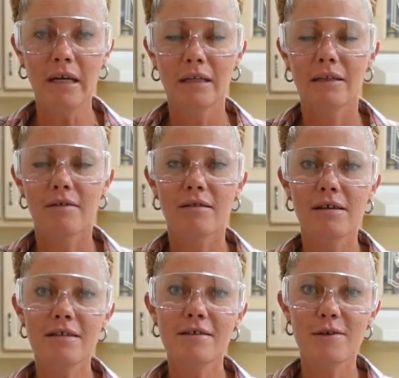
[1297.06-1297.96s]
Now
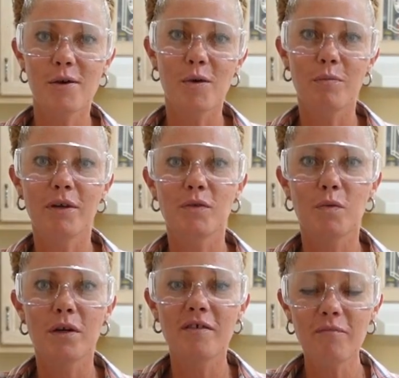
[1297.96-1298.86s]
this soap is
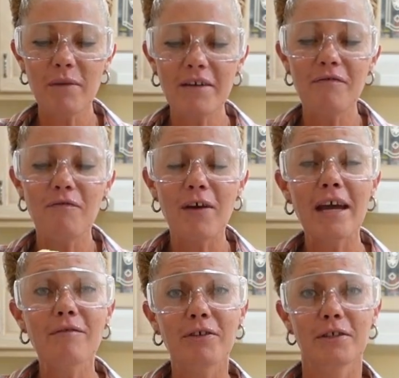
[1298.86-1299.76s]
one of my
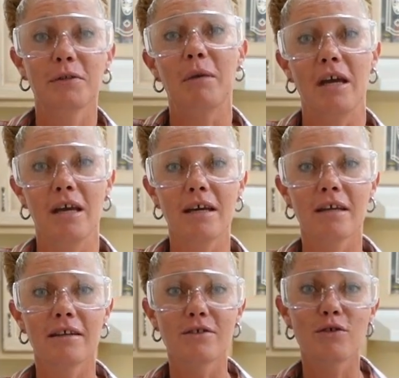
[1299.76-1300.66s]
favorite to make.
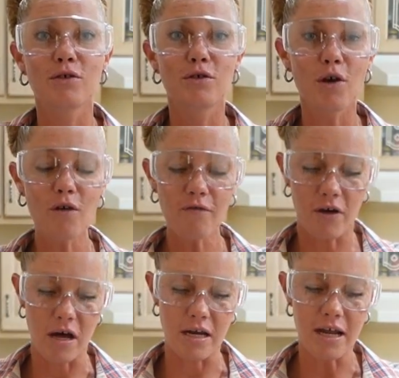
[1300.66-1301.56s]
It is so
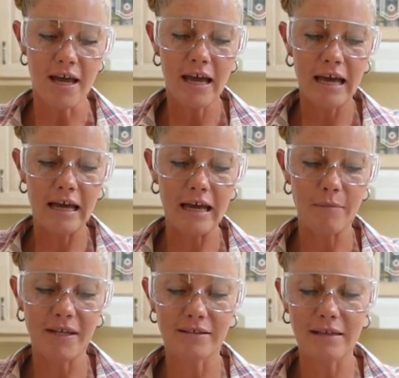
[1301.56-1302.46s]
fun.
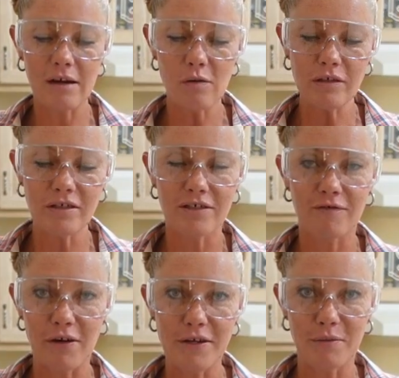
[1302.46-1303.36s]
It's not only just
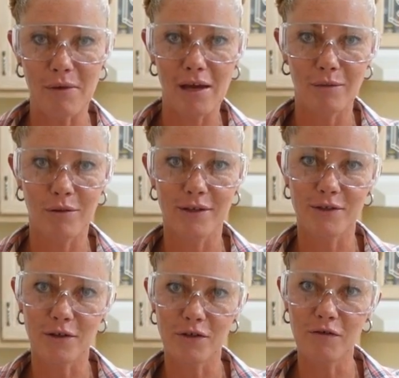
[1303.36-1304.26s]
fun to make, but it's
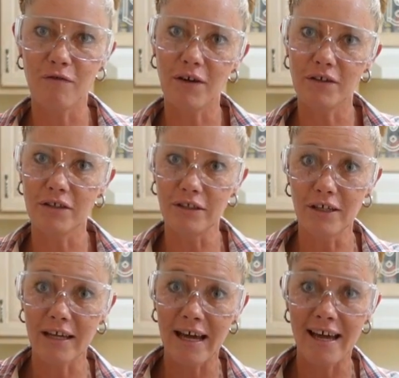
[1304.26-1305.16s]
also fun to
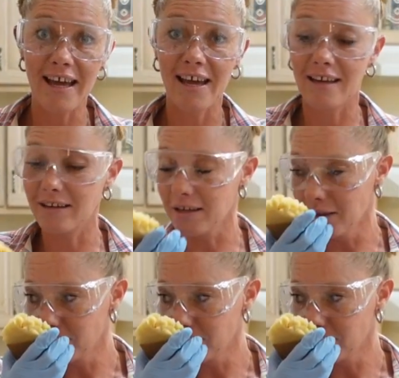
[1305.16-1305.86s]
look at, and